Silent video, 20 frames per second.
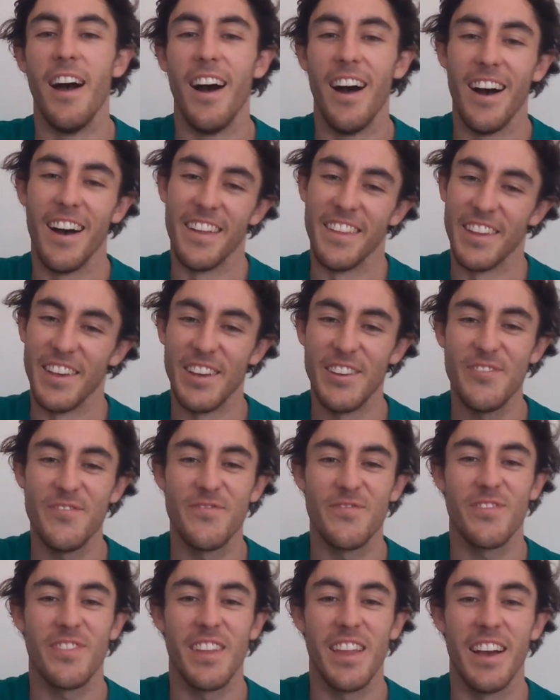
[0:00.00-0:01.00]
Hi there.
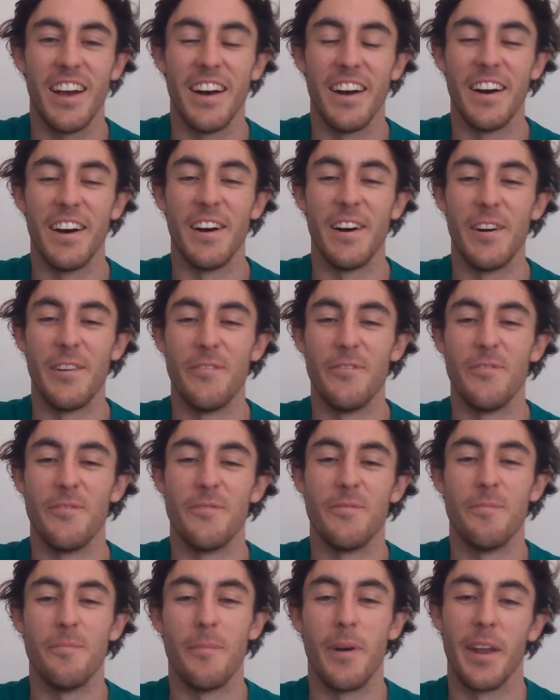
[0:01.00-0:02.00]

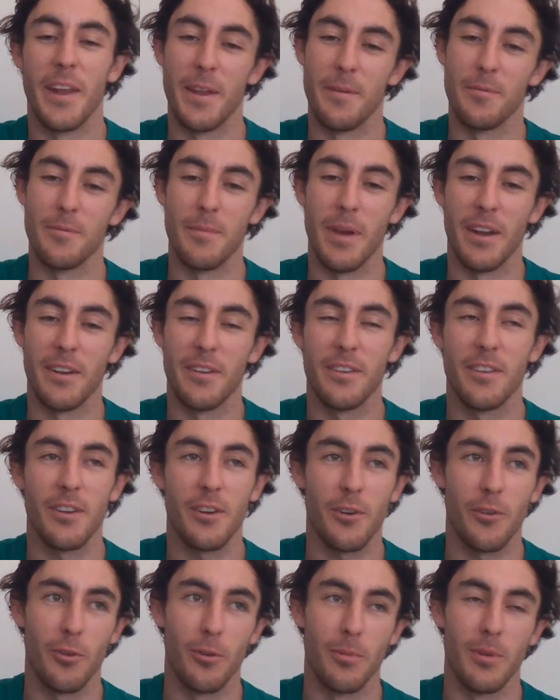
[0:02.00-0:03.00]
My name is Matt
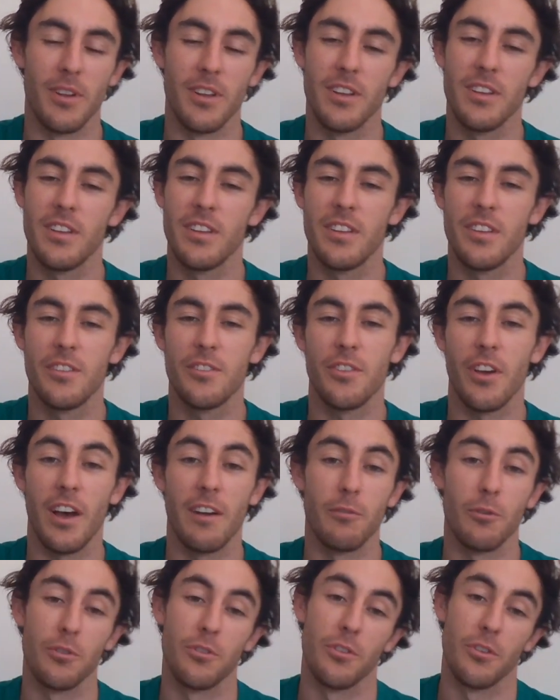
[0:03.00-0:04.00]
Grobler. So
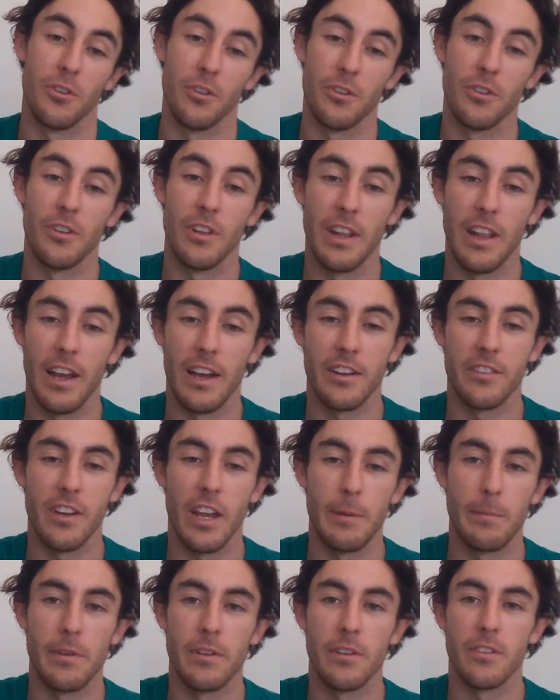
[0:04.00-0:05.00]
I've also, like
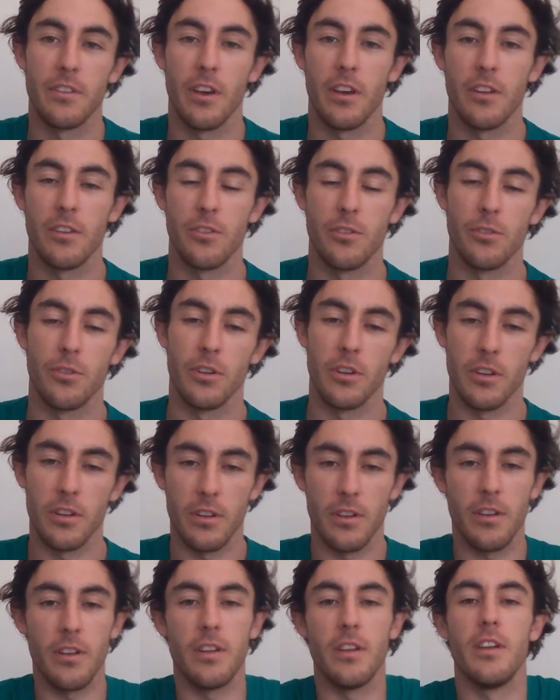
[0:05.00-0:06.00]
Jamie, decided to do
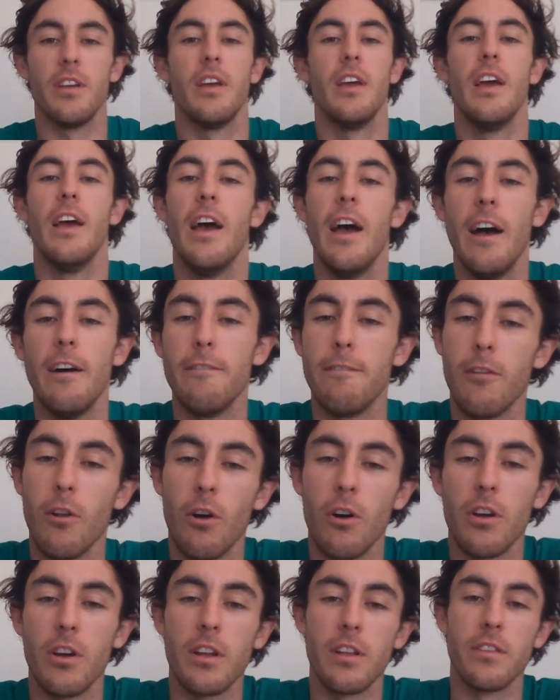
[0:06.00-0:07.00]
a
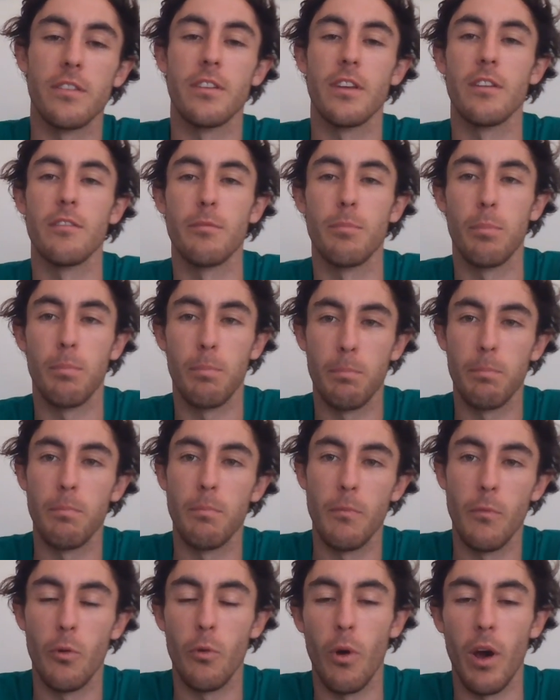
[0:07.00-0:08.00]
vlog instead of
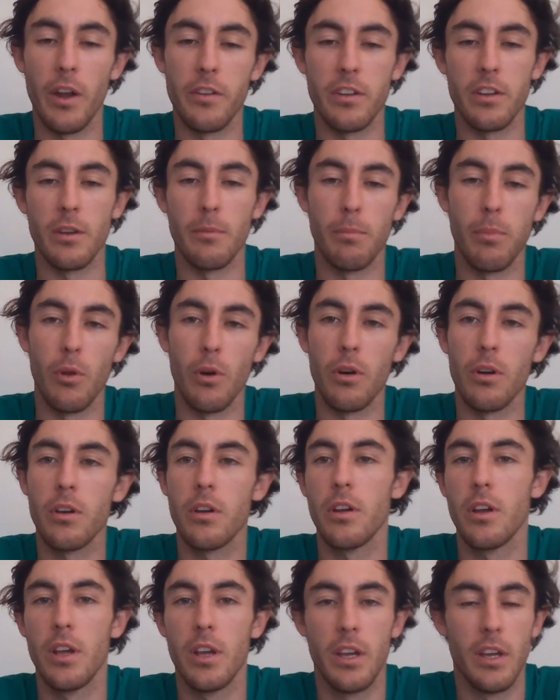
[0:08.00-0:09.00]
writing a
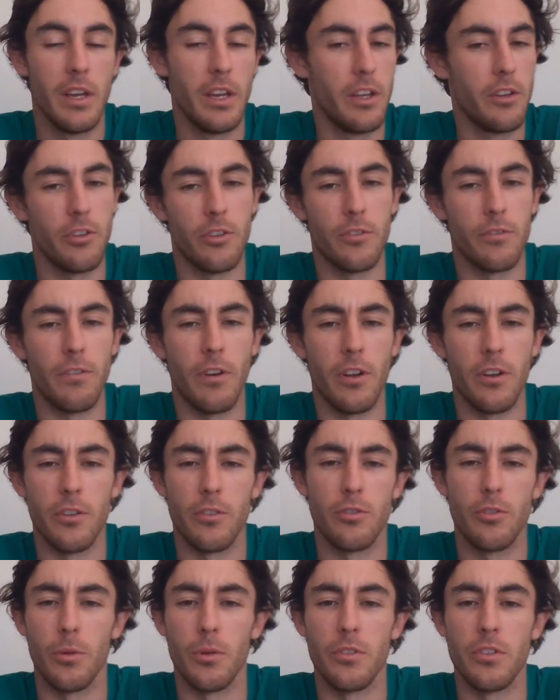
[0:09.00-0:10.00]
blog. Just find it
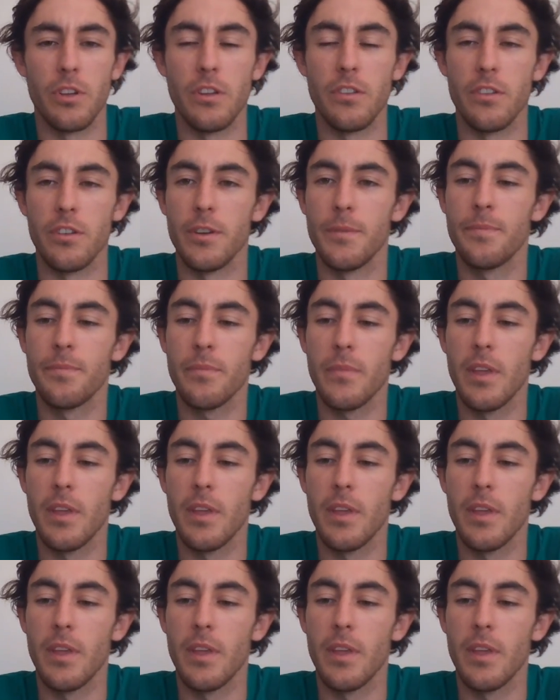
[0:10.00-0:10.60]
so much easier.